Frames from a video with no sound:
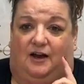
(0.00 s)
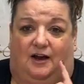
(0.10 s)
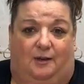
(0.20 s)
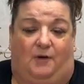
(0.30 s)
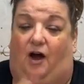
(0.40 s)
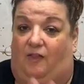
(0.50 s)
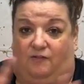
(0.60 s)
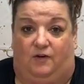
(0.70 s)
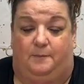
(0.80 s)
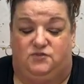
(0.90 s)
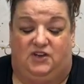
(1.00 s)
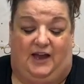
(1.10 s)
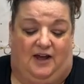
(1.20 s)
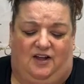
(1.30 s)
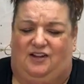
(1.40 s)
um, all of them. She
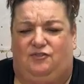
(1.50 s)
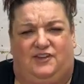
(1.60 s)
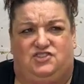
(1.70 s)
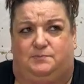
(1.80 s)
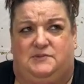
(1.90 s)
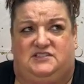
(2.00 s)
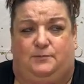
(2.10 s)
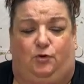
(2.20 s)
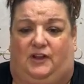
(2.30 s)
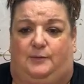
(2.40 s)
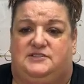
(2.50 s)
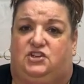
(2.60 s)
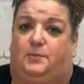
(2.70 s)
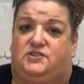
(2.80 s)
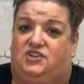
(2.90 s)
got, I don't think she Misty Moonlight
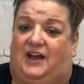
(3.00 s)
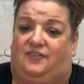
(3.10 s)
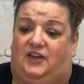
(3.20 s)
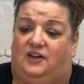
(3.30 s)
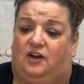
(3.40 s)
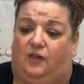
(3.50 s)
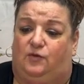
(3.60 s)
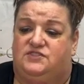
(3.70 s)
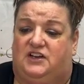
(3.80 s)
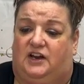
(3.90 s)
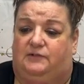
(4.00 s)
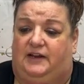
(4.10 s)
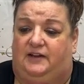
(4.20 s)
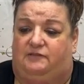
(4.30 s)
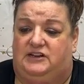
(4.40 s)
was there, but she got the in colors that
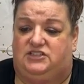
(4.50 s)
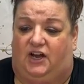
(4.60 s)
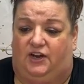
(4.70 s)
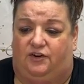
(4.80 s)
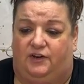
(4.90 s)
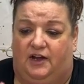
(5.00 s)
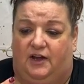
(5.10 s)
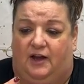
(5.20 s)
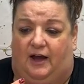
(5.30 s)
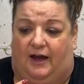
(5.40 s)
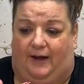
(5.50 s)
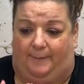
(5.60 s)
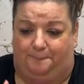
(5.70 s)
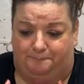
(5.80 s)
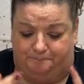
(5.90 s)
re retired.
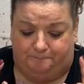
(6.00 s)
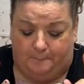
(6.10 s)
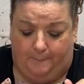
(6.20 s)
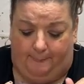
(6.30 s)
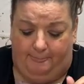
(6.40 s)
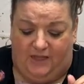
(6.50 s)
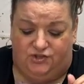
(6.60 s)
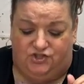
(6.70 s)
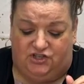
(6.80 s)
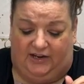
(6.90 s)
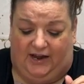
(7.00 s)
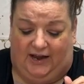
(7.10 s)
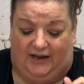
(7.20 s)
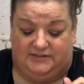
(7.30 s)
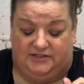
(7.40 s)
Um, she
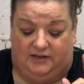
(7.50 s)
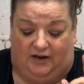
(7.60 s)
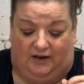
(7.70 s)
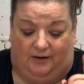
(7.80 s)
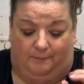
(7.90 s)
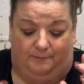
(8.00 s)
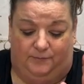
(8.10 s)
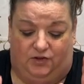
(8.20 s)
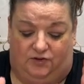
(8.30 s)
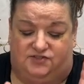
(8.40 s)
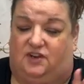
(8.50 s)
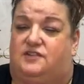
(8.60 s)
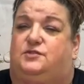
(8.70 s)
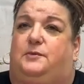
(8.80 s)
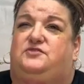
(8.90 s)
got um there's
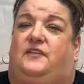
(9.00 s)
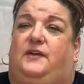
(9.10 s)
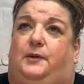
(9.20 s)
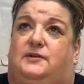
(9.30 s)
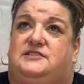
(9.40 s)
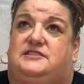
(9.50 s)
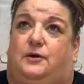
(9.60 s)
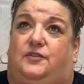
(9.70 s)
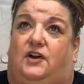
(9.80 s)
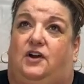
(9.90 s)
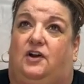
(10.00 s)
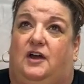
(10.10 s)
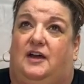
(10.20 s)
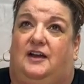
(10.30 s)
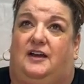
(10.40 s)
also i'm trying to think what else is out there
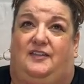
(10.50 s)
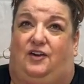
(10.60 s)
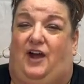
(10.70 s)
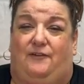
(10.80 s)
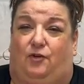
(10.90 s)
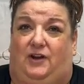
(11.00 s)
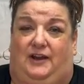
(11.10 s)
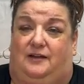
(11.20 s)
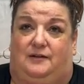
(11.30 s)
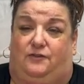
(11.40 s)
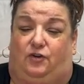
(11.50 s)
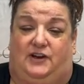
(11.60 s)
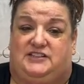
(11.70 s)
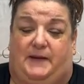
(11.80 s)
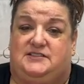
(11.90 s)
and they're not very very
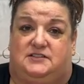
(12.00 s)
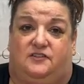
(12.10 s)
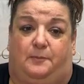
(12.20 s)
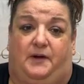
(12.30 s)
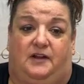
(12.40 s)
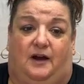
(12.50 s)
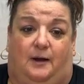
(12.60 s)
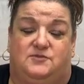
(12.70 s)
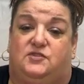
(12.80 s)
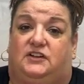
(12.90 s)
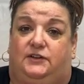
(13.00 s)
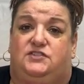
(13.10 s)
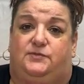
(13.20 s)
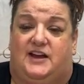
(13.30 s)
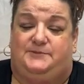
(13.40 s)
expensive but um so the
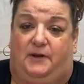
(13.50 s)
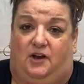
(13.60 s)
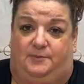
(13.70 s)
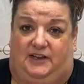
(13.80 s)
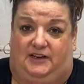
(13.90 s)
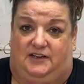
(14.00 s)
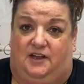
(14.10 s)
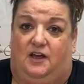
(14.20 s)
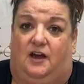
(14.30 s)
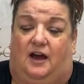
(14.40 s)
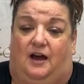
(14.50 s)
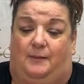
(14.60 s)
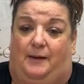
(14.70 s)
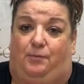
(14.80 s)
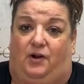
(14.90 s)
clearance rack's been updated
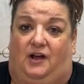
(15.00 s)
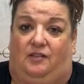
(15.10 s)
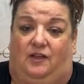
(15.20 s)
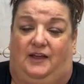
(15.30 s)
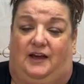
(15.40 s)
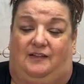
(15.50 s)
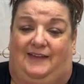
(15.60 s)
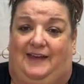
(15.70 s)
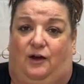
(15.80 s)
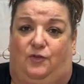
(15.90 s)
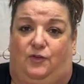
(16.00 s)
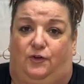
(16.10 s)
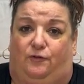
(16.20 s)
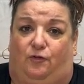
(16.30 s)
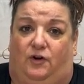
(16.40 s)
um i put a link a link out
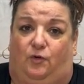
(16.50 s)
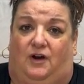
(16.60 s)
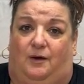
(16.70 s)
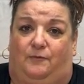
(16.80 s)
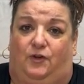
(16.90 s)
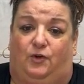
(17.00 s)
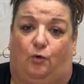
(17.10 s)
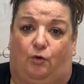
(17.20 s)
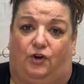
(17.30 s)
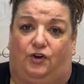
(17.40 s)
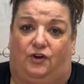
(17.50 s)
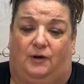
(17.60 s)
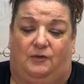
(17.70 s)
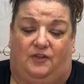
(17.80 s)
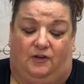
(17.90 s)
there for an um for you to
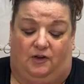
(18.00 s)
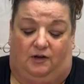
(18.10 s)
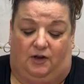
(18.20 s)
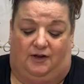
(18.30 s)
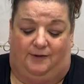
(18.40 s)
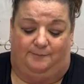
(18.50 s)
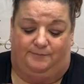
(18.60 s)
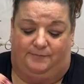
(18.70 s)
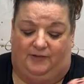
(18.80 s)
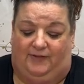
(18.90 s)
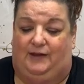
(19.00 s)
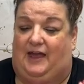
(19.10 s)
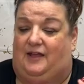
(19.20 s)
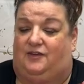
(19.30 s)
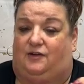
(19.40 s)
order with a, a um the link
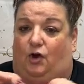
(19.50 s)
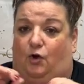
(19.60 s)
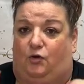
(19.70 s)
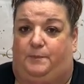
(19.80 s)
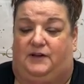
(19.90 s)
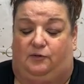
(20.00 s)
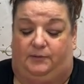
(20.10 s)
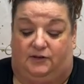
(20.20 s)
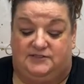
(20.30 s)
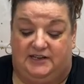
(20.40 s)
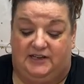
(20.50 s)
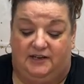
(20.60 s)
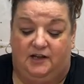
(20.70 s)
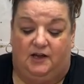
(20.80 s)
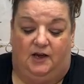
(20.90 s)
had the code built built in